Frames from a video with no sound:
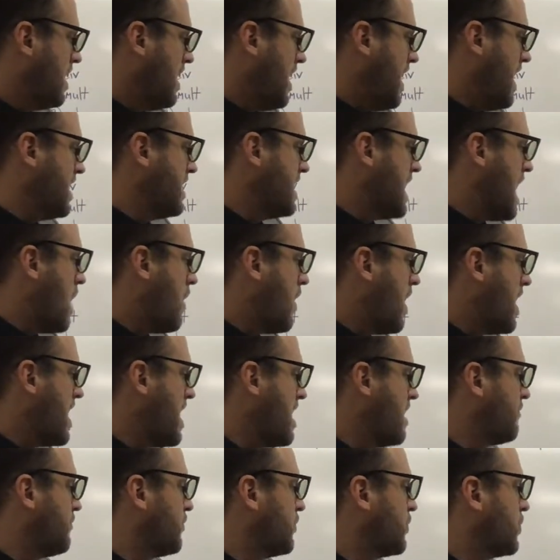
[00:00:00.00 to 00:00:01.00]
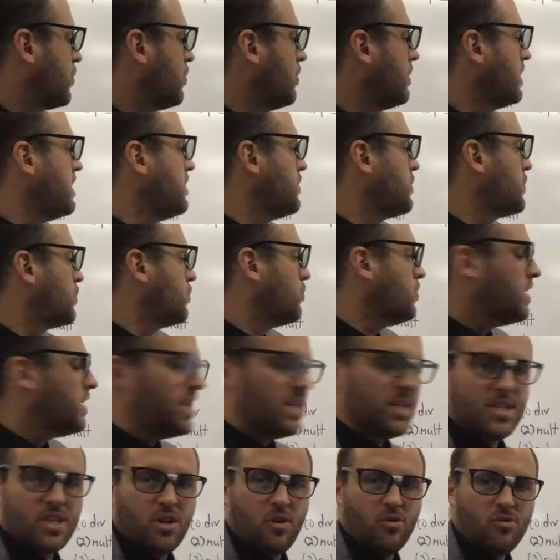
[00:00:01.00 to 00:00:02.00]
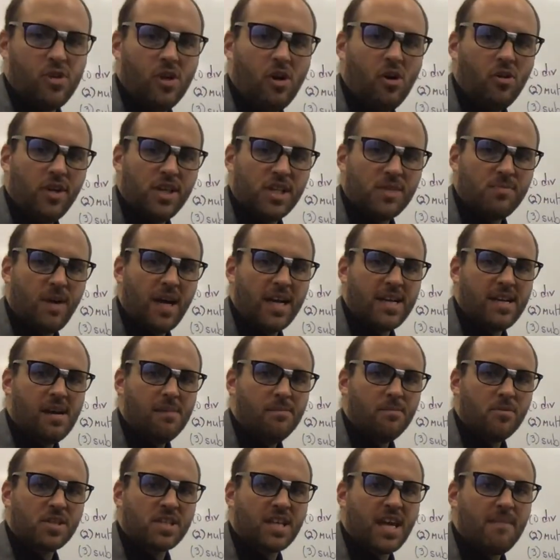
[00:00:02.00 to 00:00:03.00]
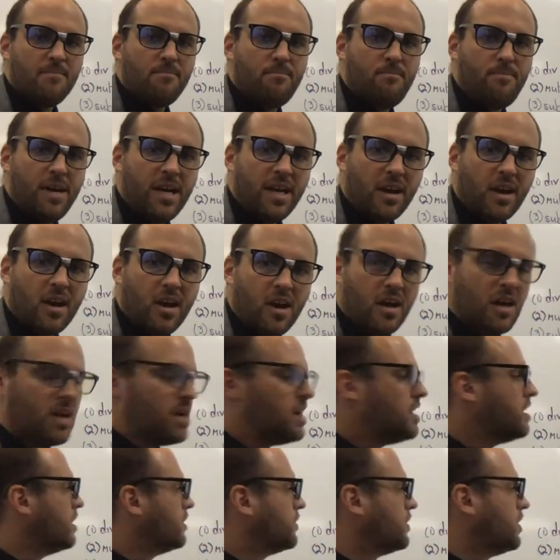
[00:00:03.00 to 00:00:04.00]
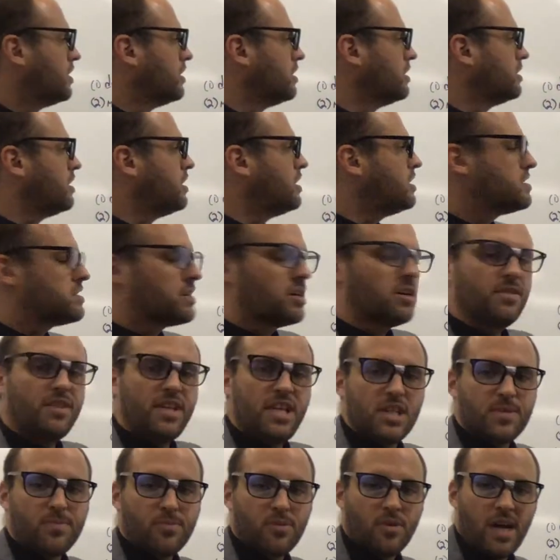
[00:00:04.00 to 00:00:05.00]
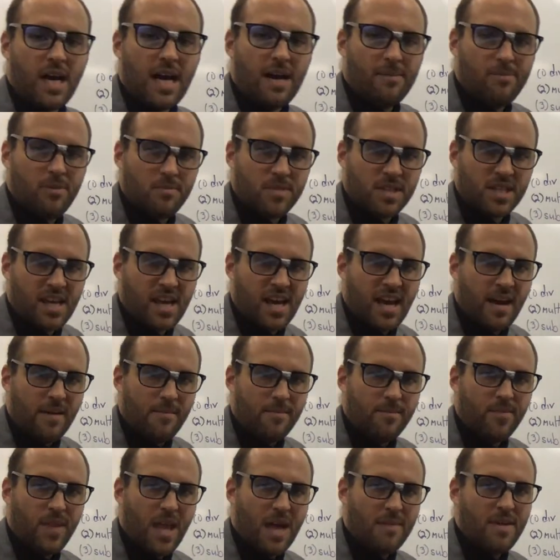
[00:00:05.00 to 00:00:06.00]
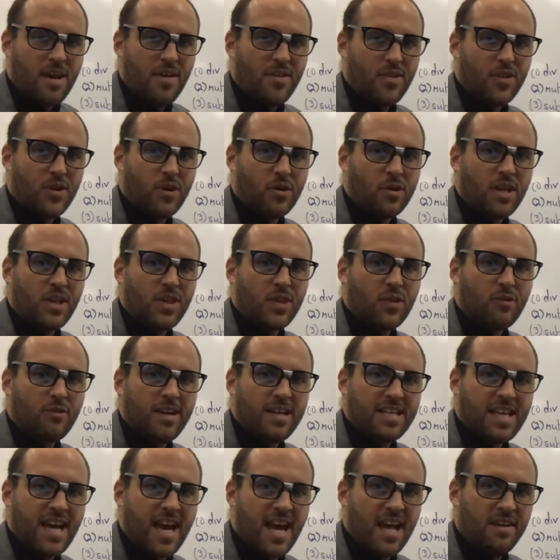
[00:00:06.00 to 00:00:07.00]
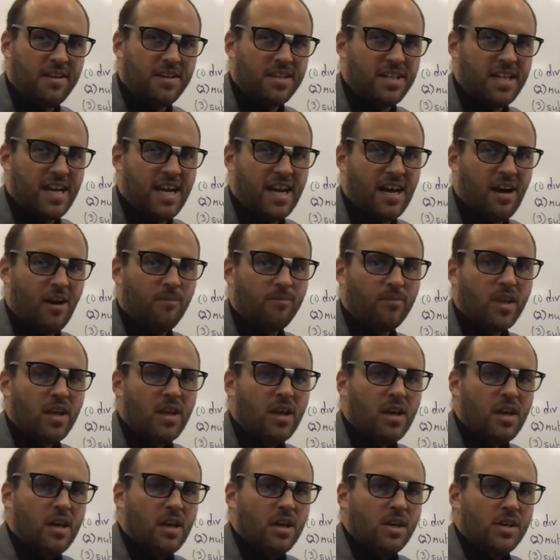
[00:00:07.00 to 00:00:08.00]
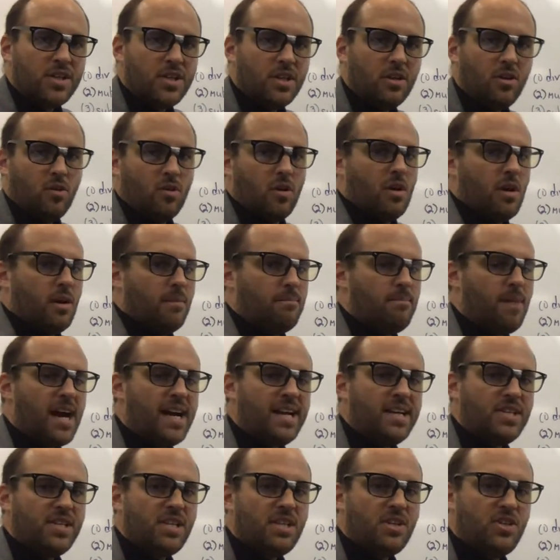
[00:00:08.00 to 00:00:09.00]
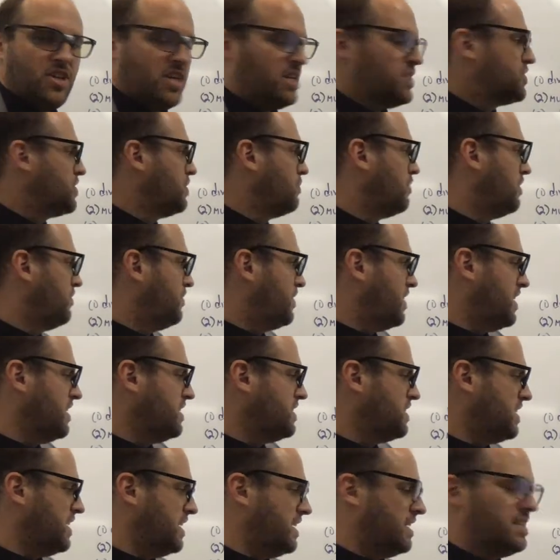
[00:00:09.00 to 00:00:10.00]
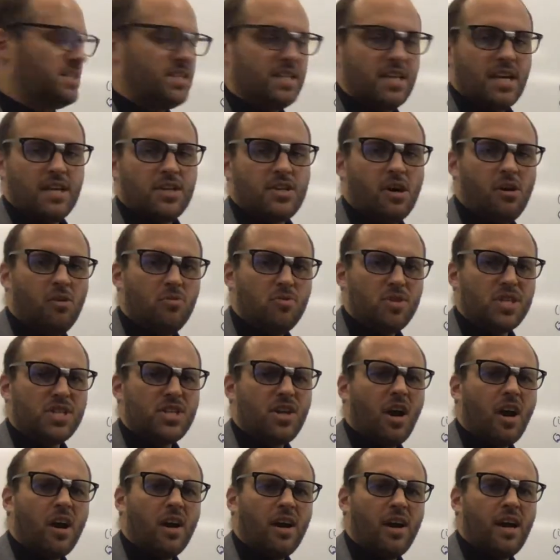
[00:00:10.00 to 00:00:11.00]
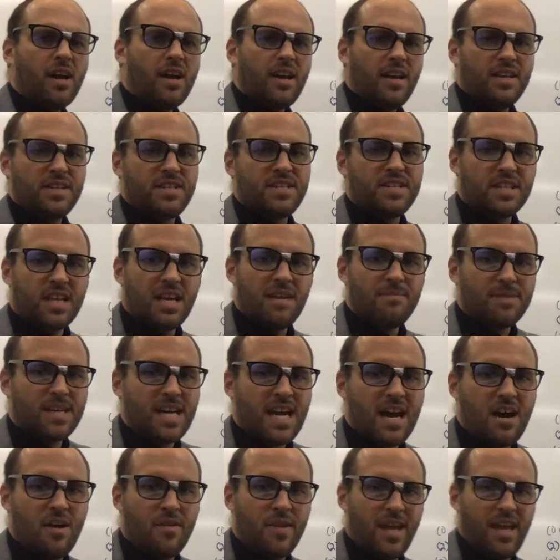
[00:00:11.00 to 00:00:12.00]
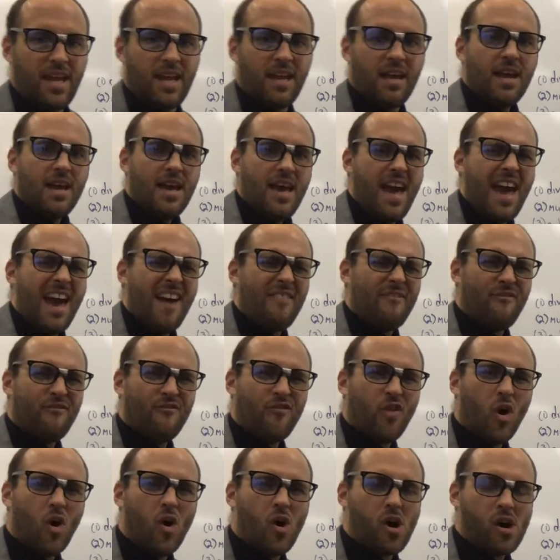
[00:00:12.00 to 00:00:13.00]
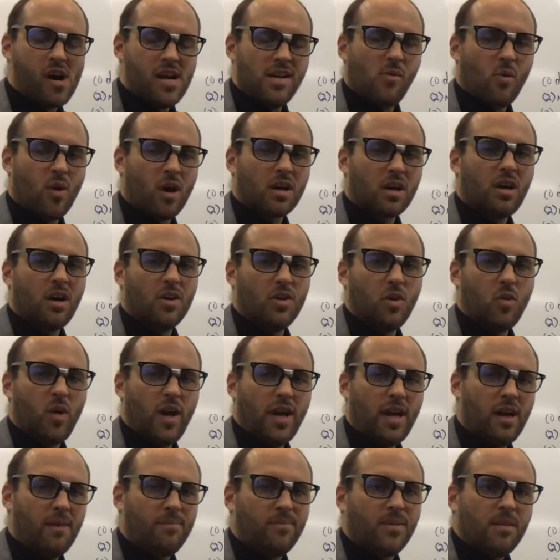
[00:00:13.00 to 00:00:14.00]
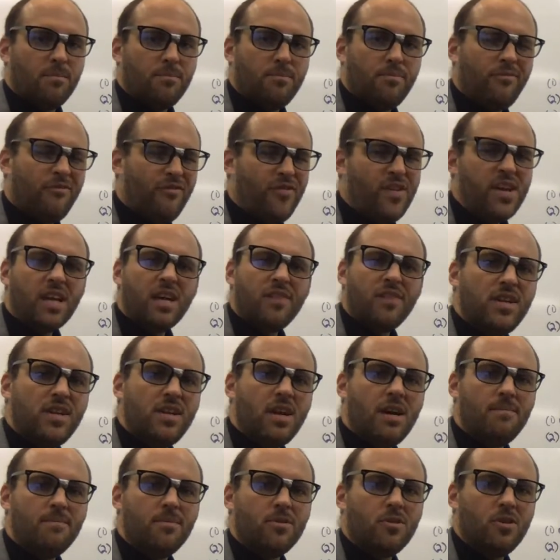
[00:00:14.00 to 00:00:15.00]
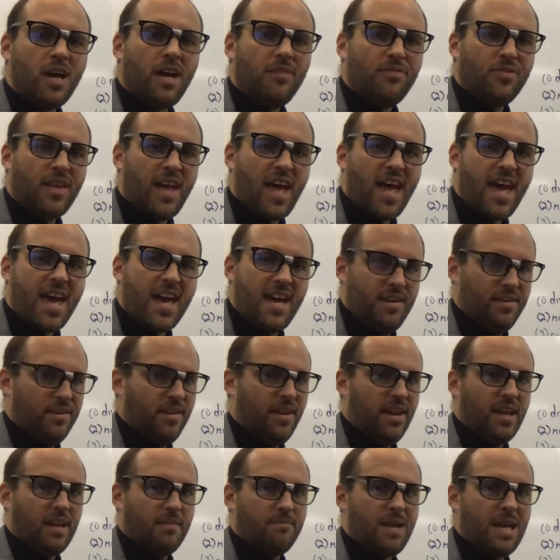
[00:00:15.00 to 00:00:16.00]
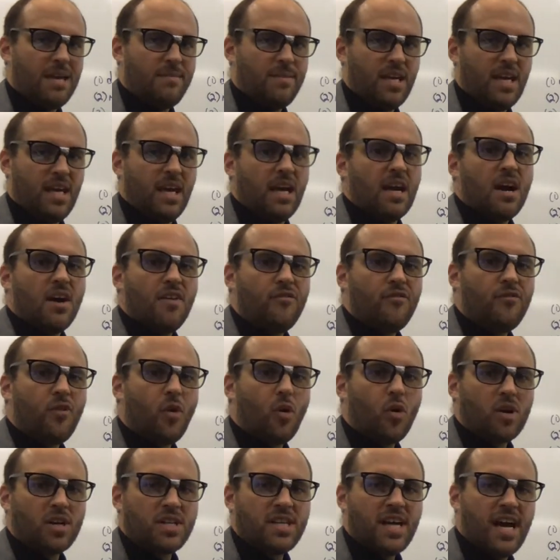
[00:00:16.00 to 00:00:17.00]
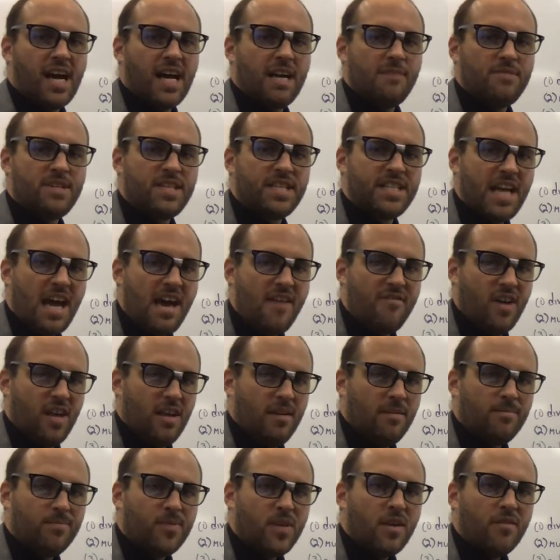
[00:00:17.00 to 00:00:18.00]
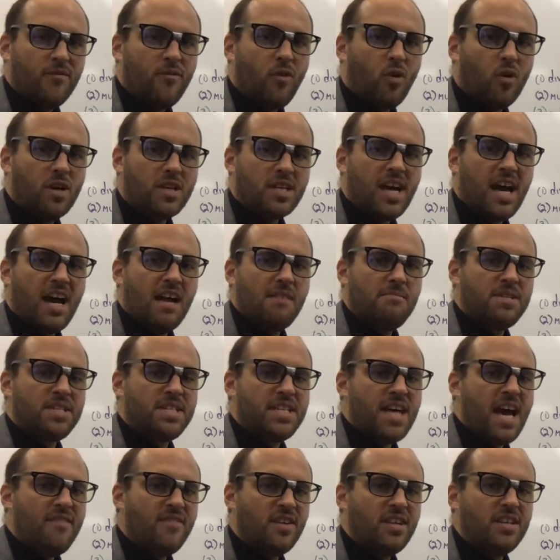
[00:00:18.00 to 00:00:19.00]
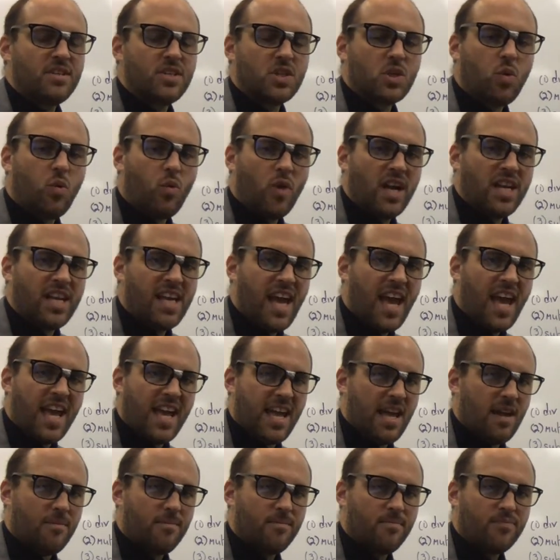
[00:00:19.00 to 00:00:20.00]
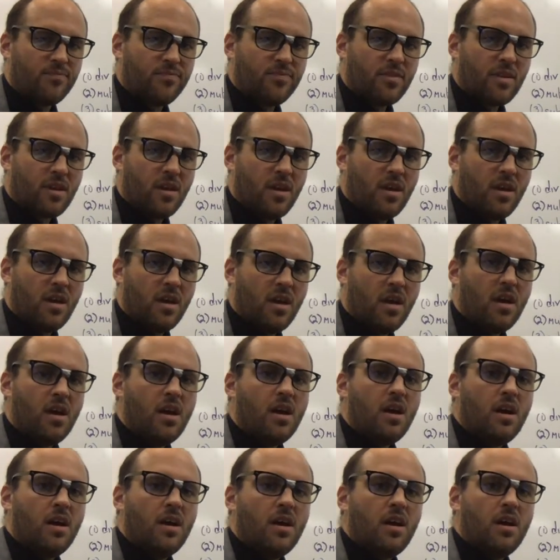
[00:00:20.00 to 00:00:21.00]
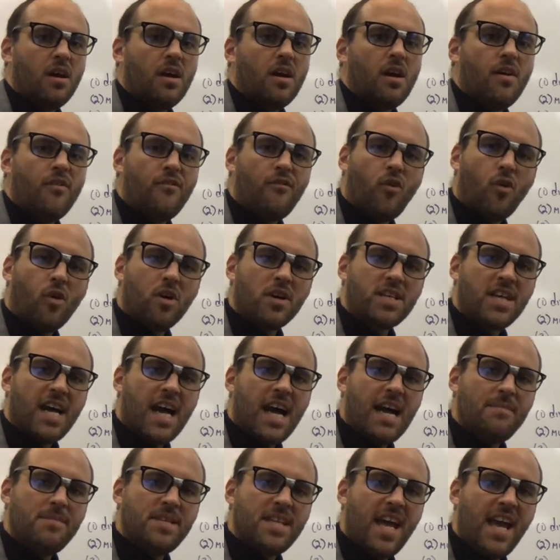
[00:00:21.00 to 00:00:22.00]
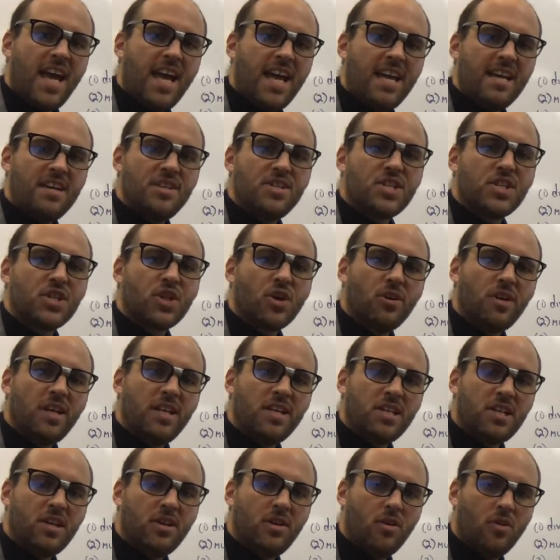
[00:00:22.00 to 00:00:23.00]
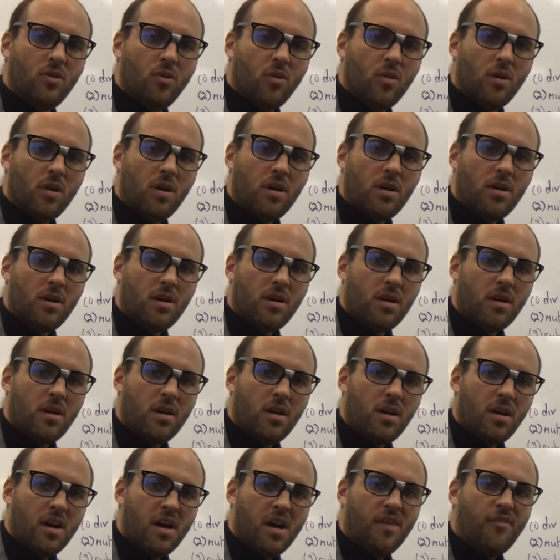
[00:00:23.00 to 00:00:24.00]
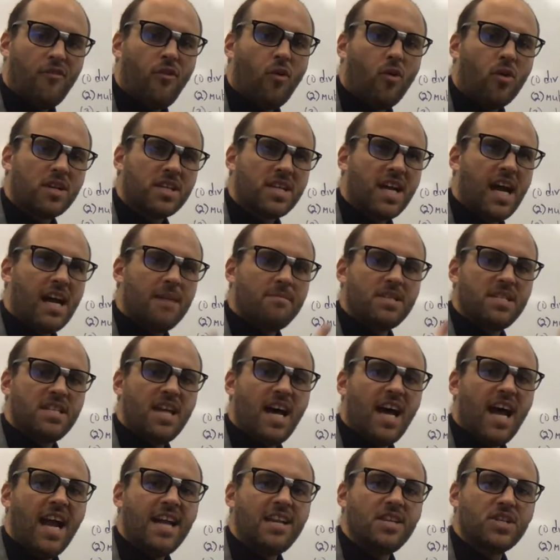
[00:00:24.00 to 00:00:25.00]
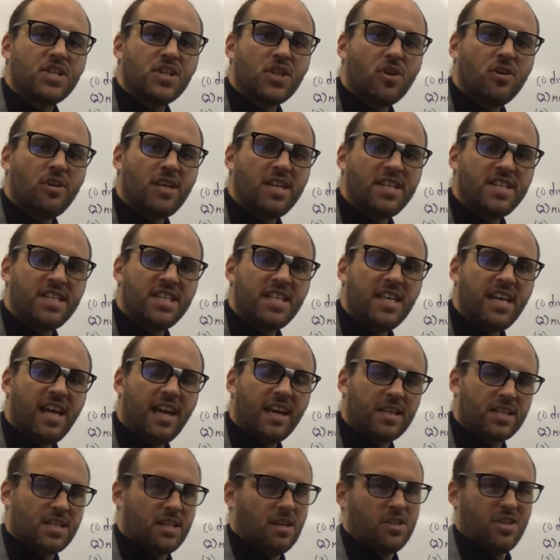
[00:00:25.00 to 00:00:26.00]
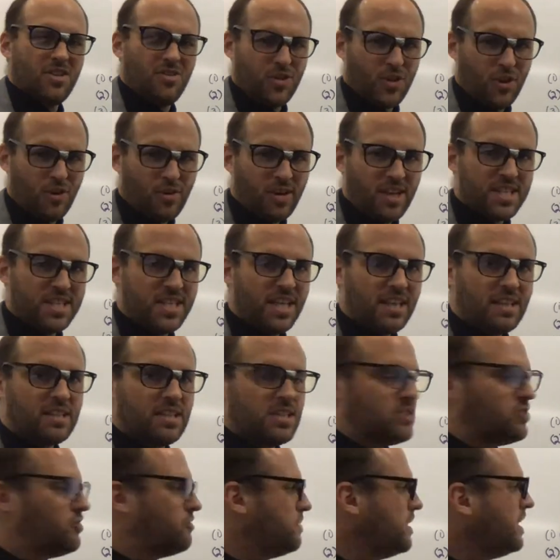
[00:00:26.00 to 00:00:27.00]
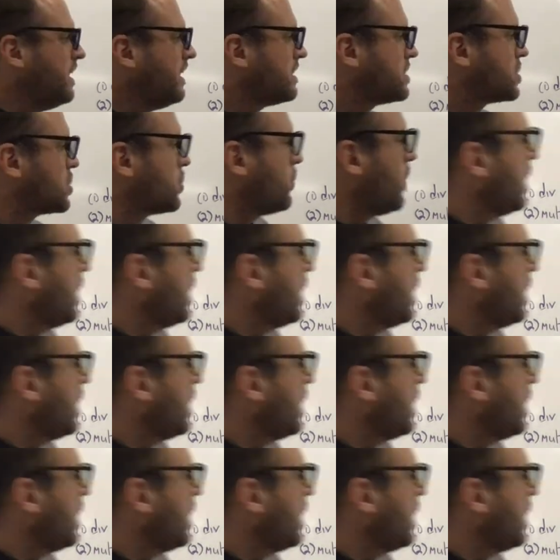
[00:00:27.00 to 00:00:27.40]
And now I have 33. So notice my numbers get bigger the longer these problems get. I'm at 33 tens now. So my suggestion with this is don't skip counting at 4 and work all the way up. Think number at the end, like maybe 4 times 7. 4 times 7 is 28. 4 times 8 is 32. 4 times 9 is 36. So 36 is too big, so